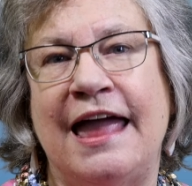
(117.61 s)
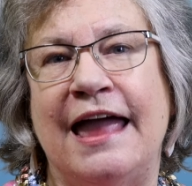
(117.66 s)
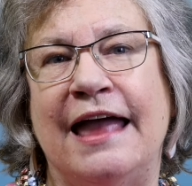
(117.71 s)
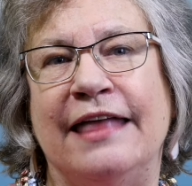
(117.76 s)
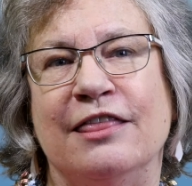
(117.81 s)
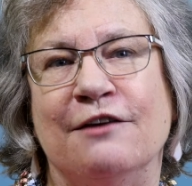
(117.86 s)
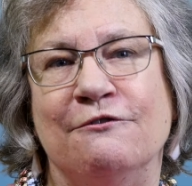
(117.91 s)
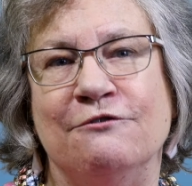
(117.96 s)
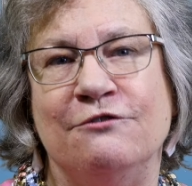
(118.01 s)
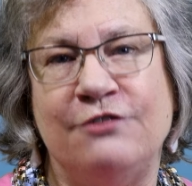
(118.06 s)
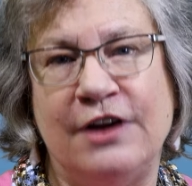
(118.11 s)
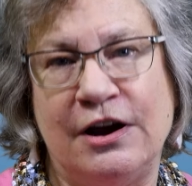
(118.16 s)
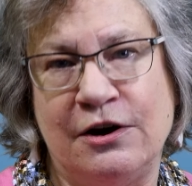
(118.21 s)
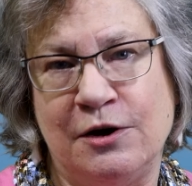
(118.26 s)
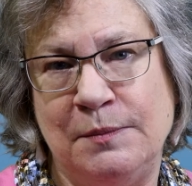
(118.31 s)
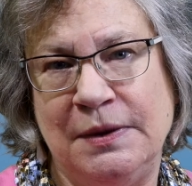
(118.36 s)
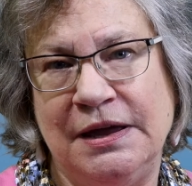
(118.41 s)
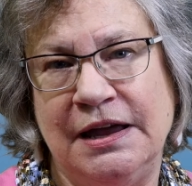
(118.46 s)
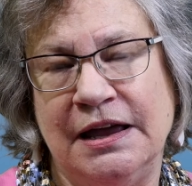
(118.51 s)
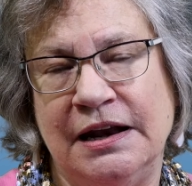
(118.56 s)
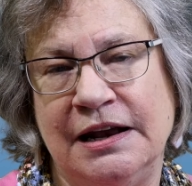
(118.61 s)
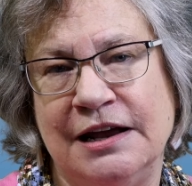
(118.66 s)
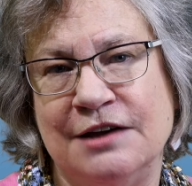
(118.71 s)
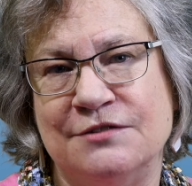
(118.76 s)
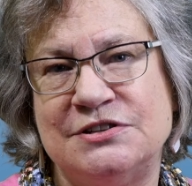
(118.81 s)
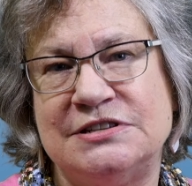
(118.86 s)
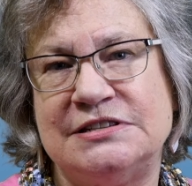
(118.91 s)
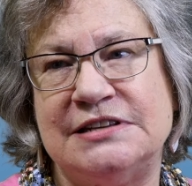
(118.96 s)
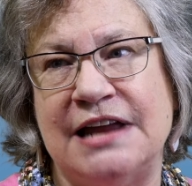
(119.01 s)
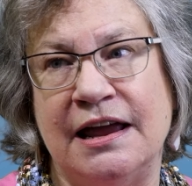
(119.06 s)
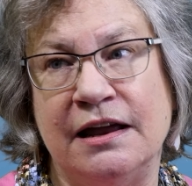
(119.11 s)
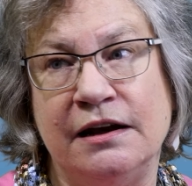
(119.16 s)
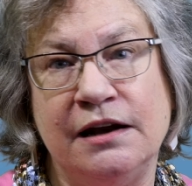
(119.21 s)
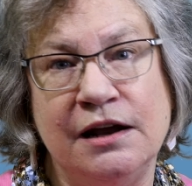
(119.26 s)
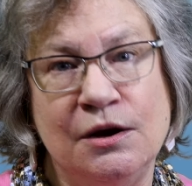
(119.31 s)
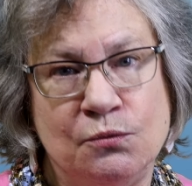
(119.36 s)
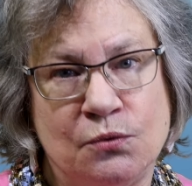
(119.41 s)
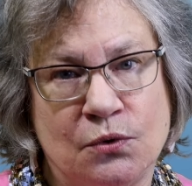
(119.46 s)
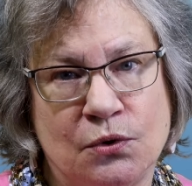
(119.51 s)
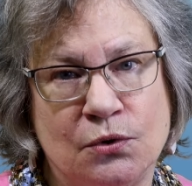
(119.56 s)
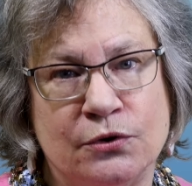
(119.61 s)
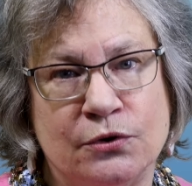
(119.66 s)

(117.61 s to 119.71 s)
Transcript: And the very beginning of standing